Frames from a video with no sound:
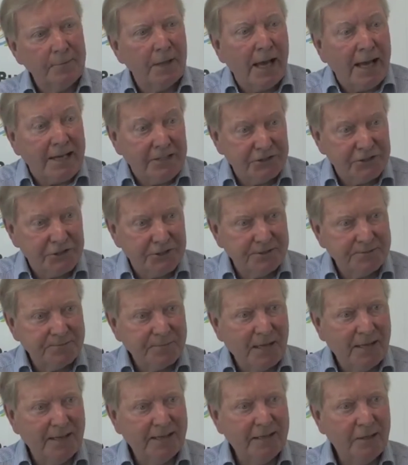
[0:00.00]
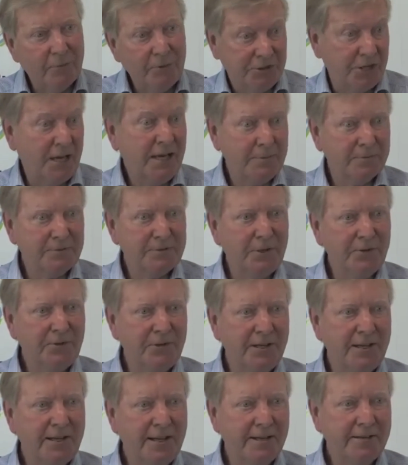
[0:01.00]
Asia, which I
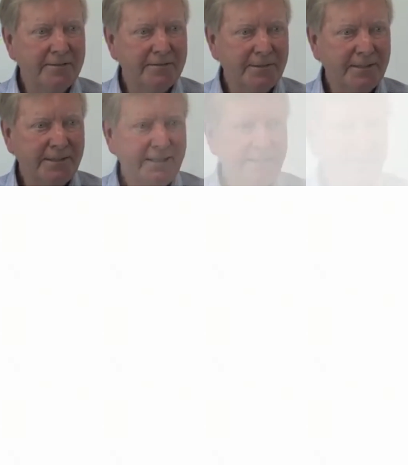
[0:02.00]
absolutely love.